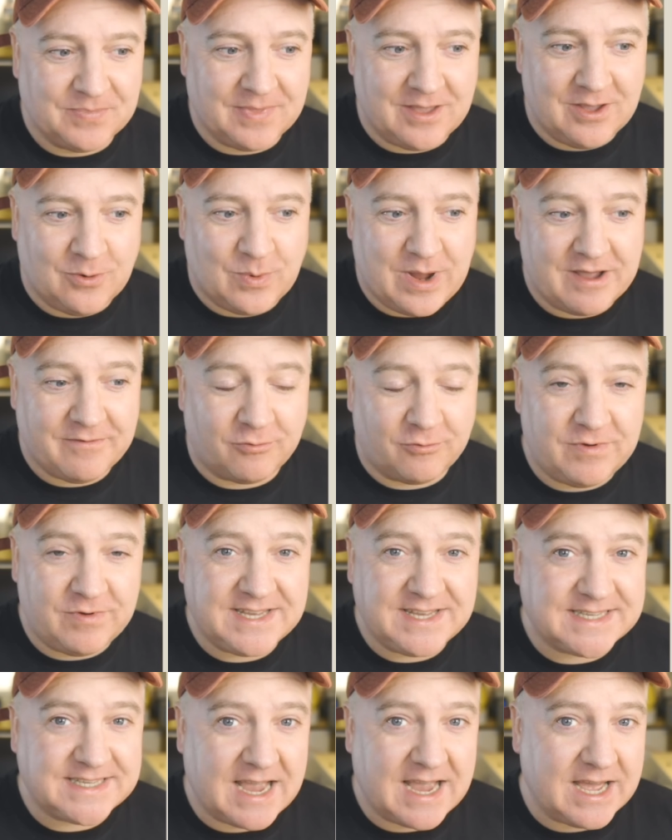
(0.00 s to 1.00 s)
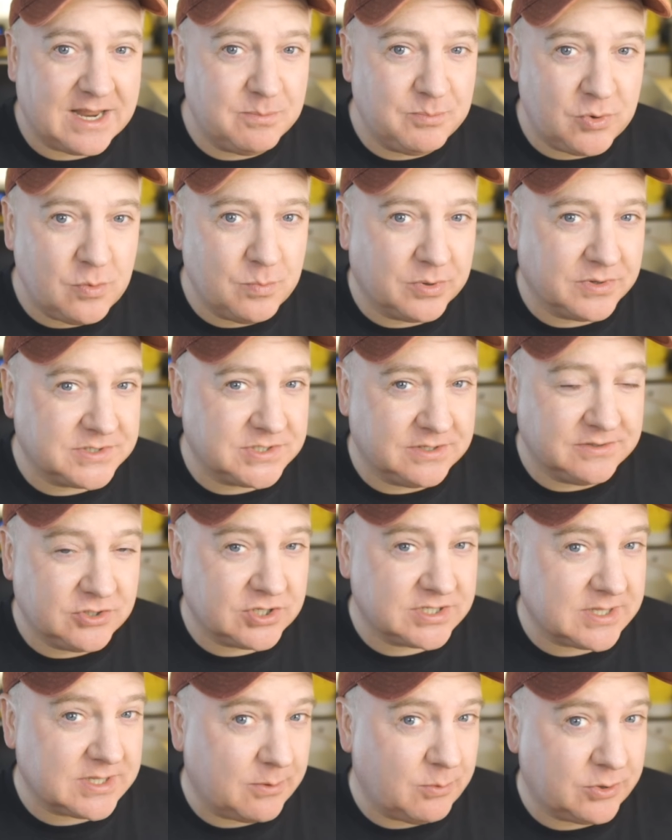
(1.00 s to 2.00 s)
We have a reset and boot button,
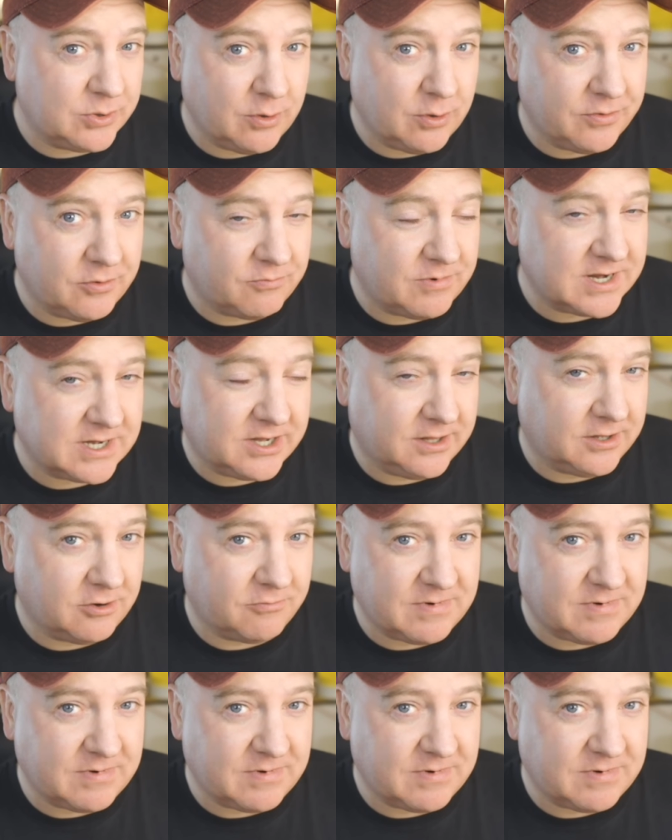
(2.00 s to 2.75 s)
just like we do on the regular